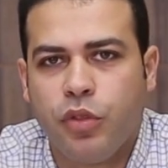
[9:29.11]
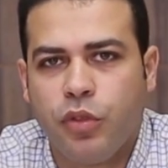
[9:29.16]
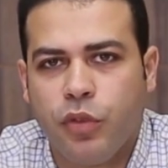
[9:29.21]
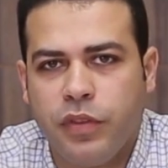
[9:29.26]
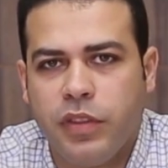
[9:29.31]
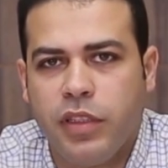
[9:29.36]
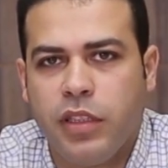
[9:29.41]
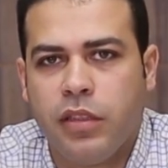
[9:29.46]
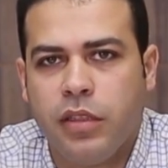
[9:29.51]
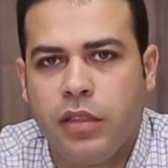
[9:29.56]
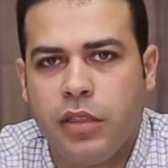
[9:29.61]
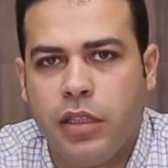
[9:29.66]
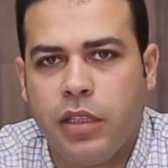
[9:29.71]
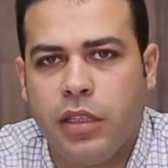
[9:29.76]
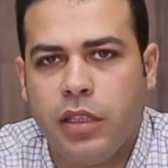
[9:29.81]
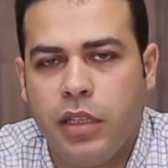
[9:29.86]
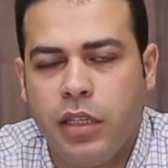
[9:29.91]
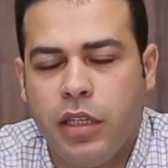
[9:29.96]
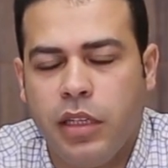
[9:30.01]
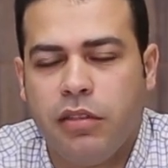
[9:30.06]
of this
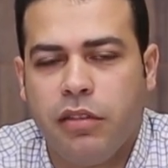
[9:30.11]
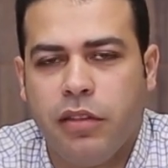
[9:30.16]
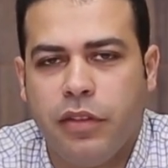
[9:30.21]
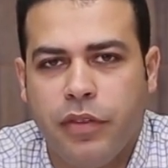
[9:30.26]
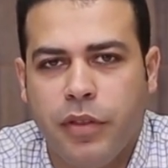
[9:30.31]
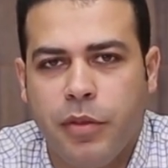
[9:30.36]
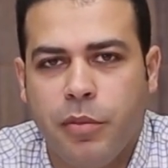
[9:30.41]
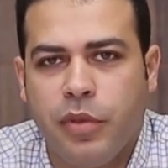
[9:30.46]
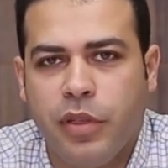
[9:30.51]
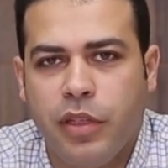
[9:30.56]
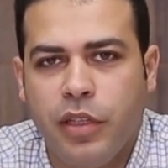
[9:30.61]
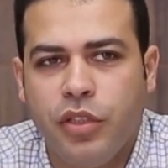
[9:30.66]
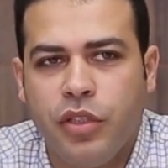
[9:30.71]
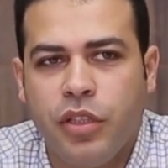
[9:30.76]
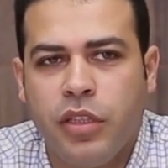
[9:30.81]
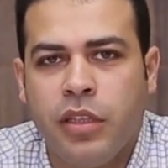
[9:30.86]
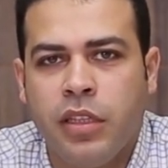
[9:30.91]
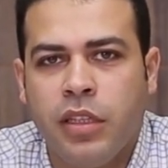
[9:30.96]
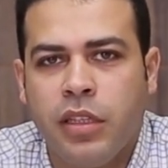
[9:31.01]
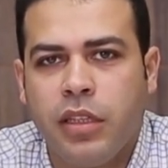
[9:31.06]
atrial
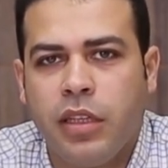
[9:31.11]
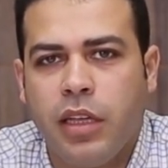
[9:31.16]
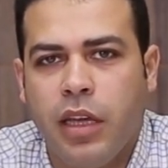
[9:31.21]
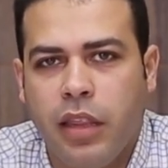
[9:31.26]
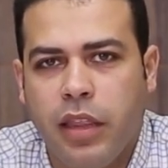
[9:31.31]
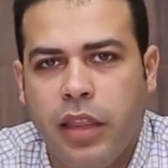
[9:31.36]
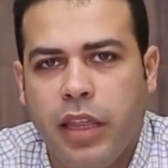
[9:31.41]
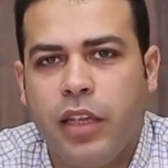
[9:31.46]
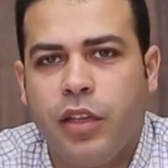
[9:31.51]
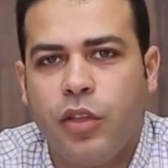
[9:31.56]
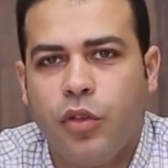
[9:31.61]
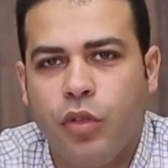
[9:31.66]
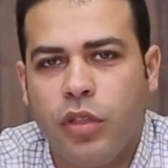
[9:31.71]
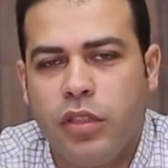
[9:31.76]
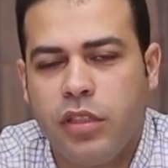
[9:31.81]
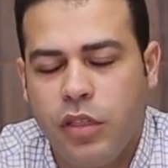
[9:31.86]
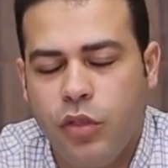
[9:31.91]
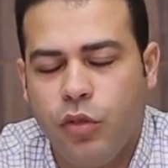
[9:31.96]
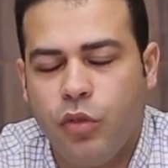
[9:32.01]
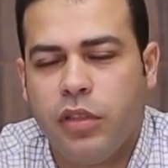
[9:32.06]
fibrillation. And thank you, and
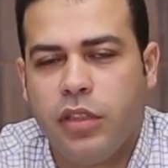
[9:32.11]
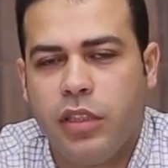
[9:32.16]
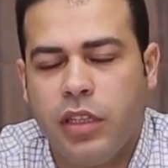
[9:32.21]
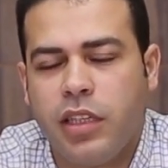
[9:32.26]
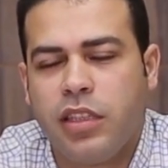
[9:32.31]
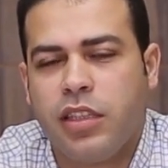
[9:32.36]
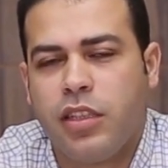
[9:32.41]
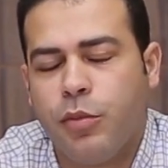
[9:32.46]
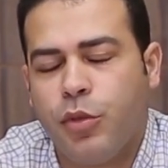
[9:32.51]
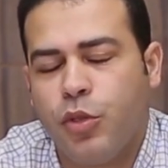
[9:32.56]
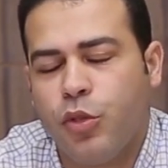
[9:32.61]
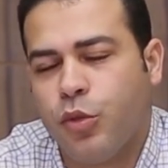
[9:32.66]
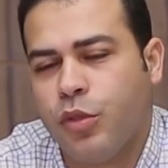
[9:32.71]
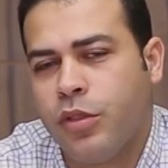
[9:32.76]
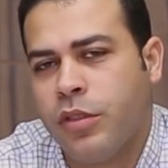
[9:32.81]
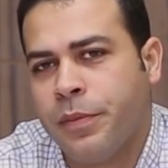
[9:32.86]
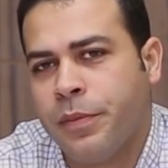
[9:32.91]
see you in the next episode.